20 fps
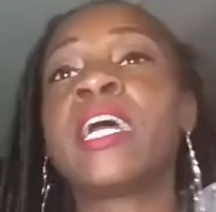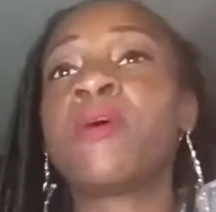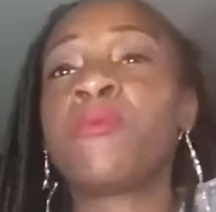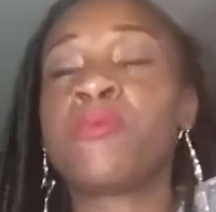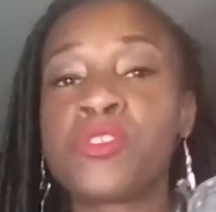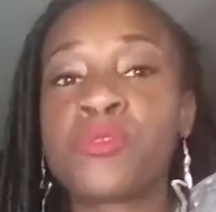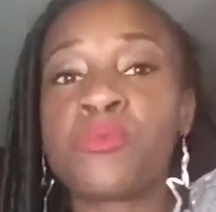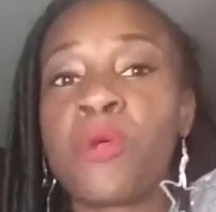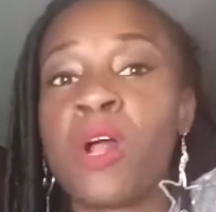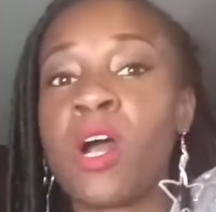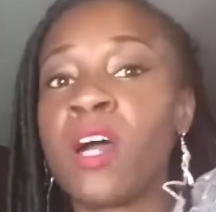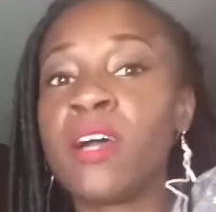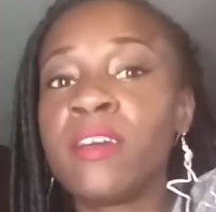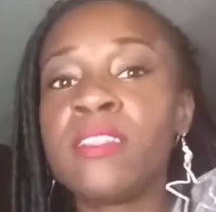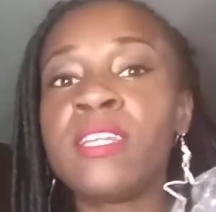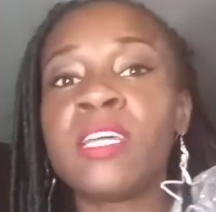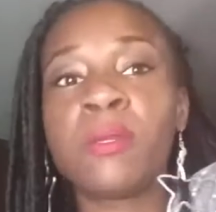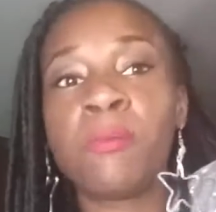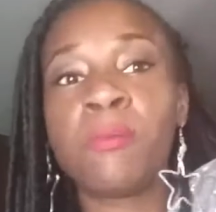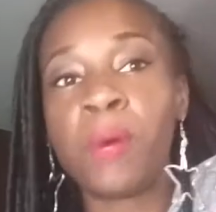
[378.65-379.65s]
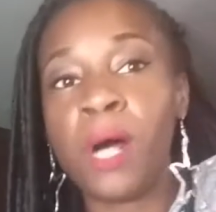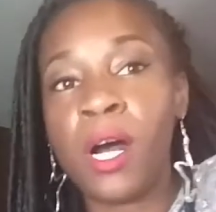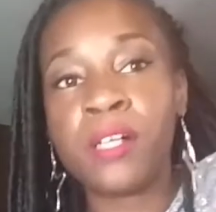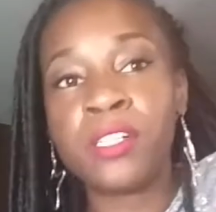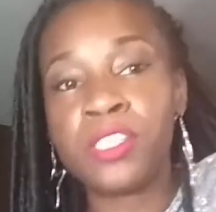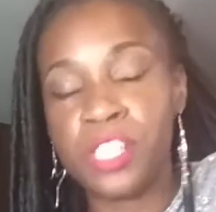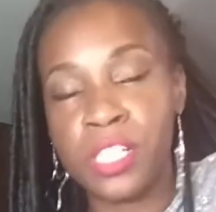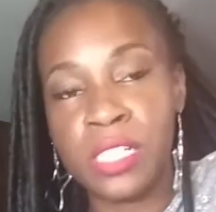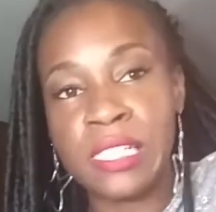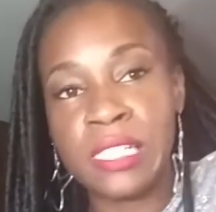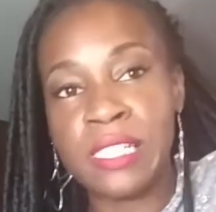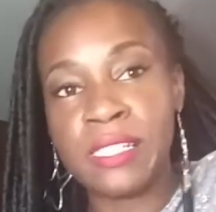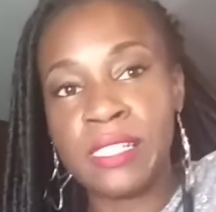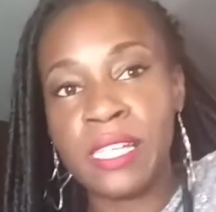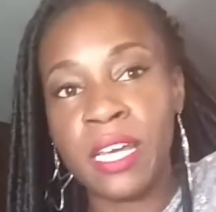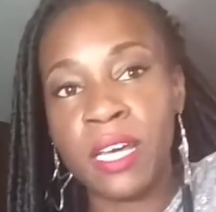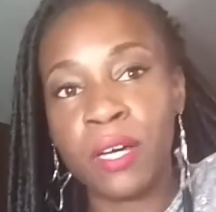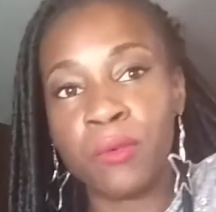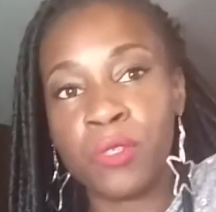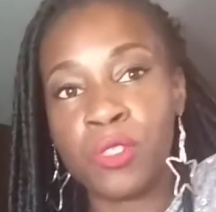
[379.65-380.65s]
I was wrong, then apologize and
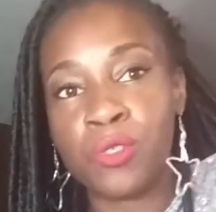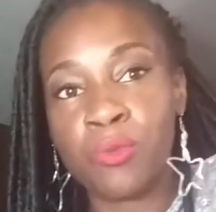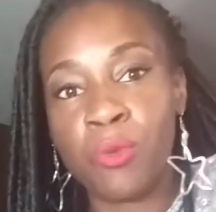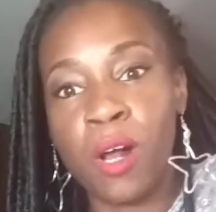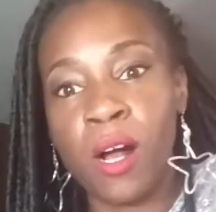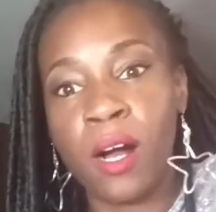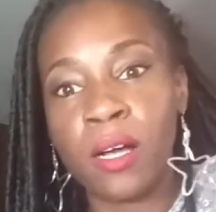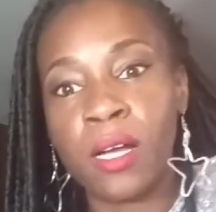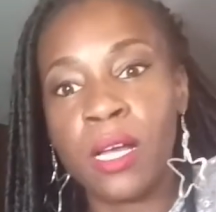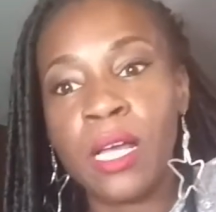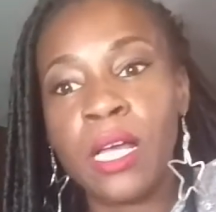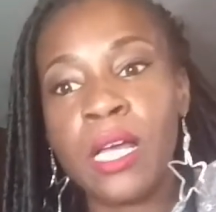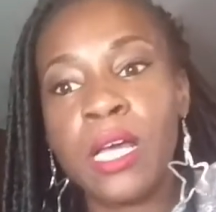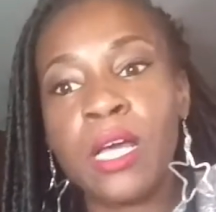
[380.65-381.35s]
say I was wrong.